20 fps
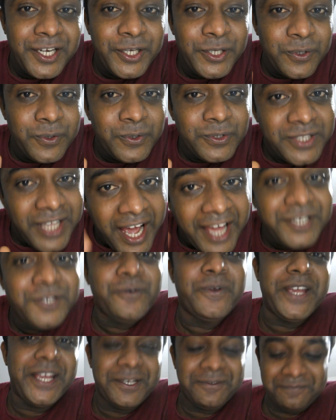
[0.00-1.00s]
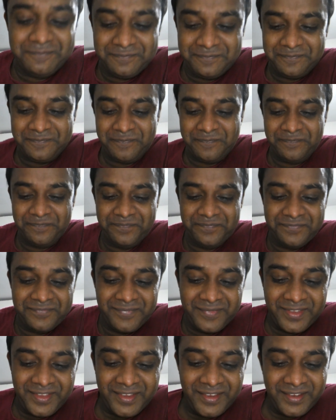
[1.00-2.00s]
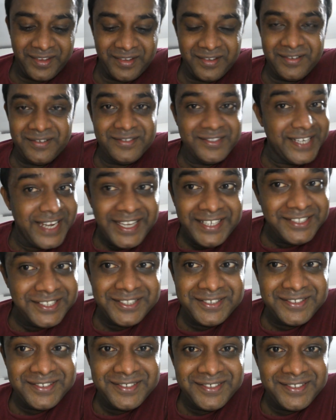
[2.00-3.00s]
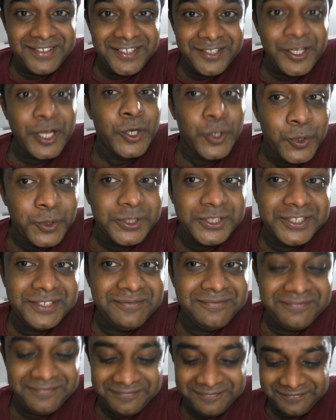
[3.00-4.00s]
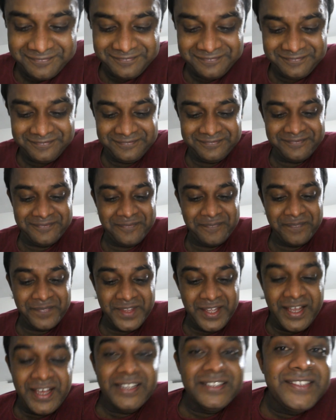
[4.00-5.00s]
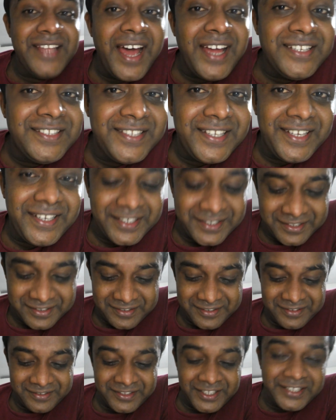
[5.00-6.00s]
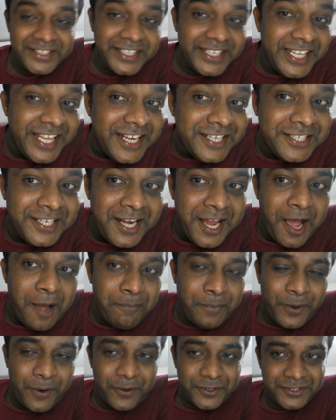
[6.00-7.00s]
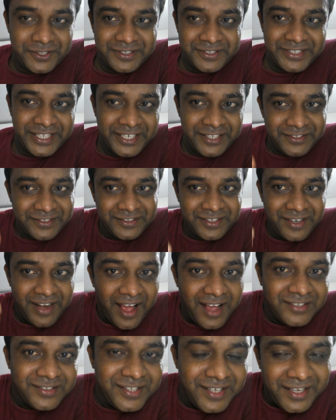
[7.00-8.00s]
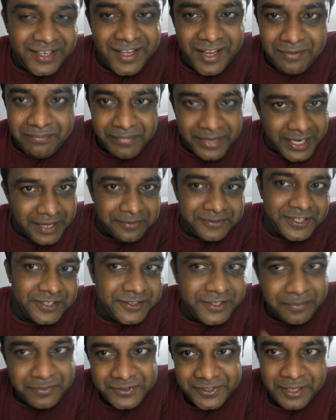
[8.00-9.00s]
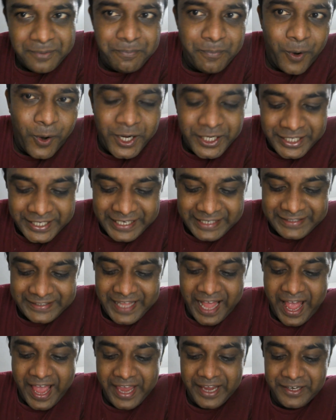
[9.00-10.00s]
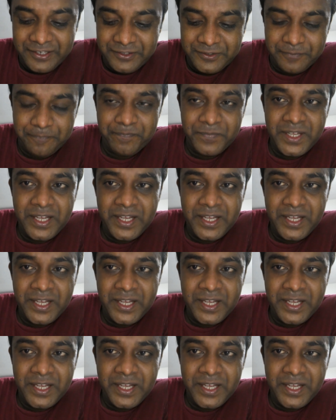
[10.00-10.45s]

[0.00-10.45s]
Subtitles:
you that way. Right? You are good. That's it. The traditional approach, that is classical belief systems in political science,